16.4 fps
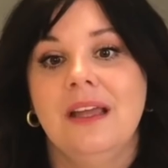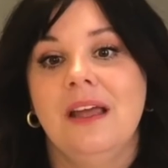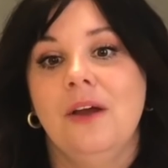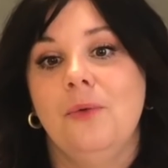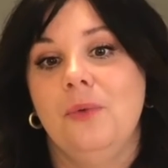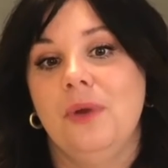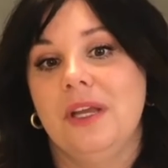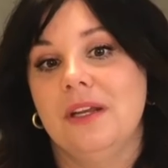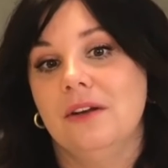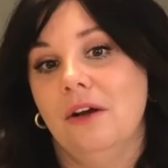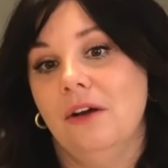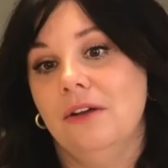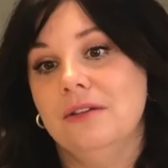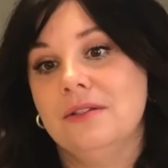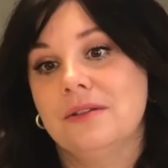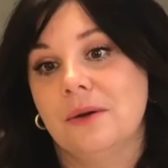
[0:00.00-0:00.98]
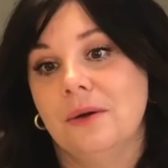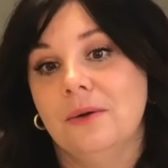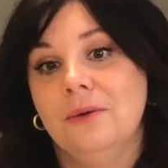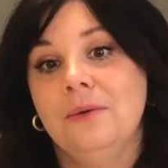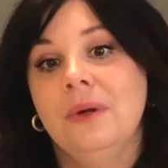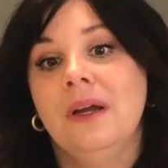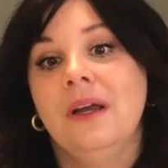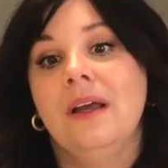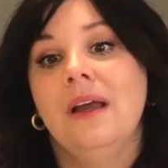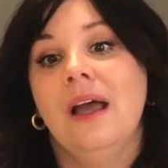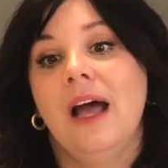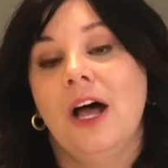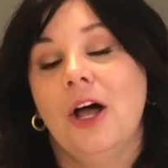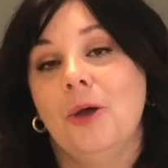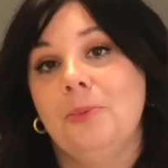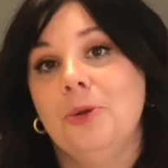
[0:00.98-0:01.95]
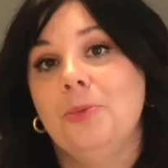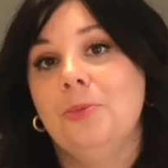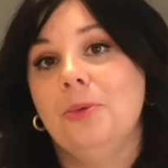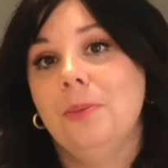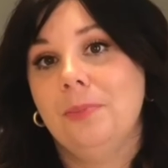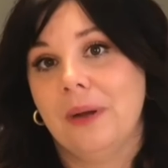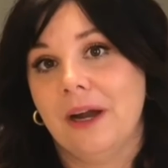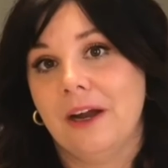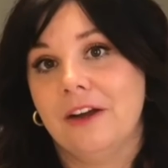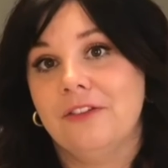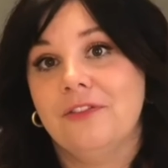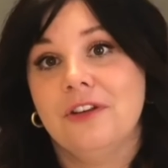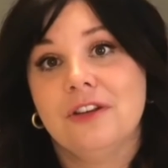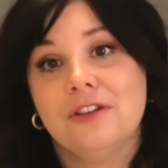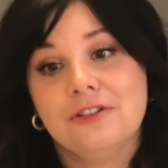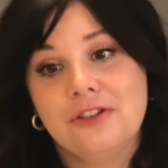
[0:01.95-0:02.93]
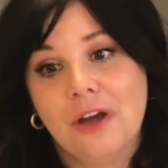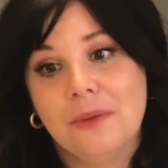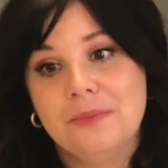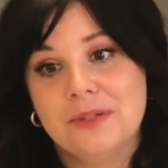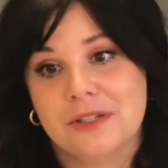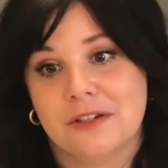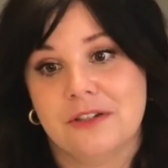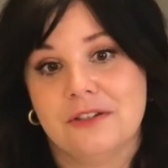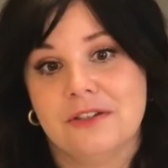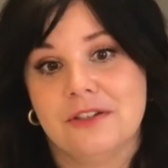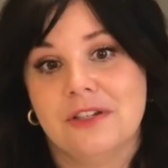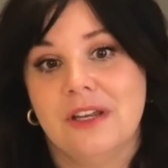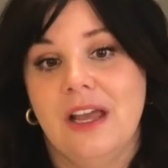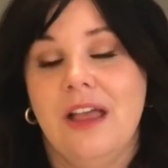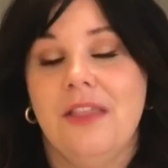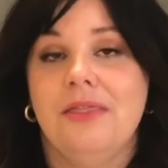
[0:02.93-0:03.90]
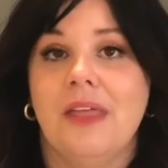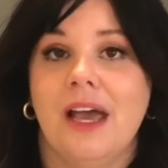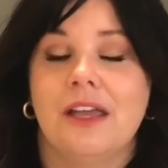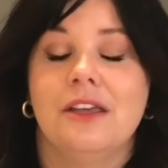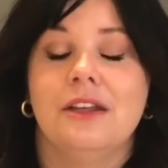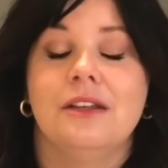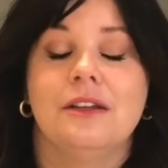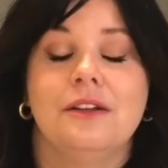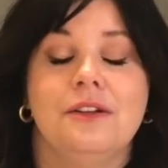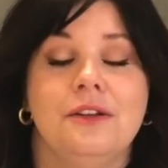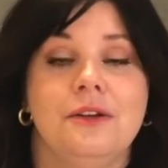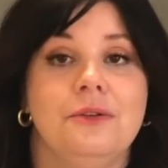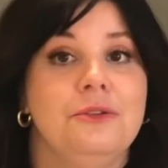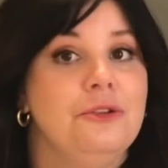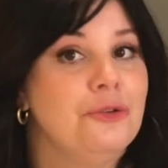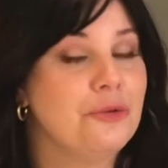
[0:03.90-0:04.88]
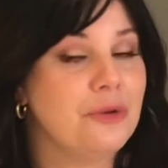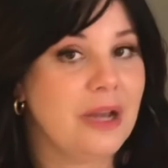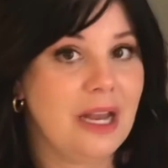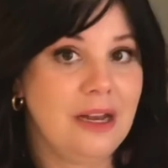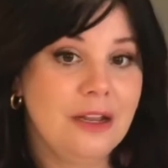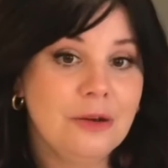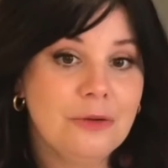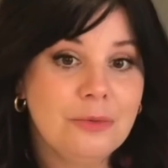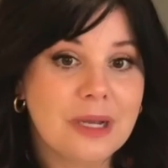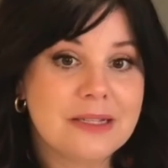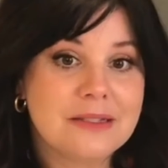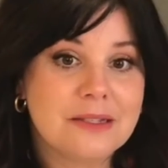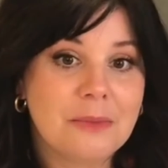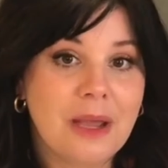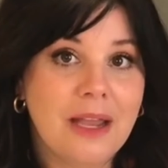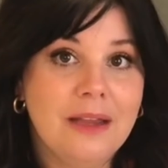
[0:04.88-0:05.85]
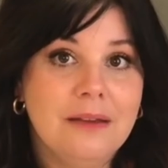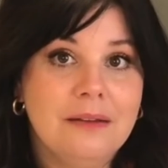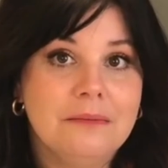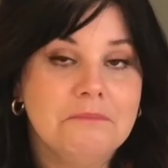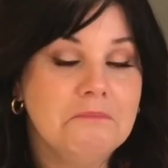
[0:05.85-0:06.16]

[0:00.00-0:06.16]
We can also help you prepare for your job search, and that could include creating a resume,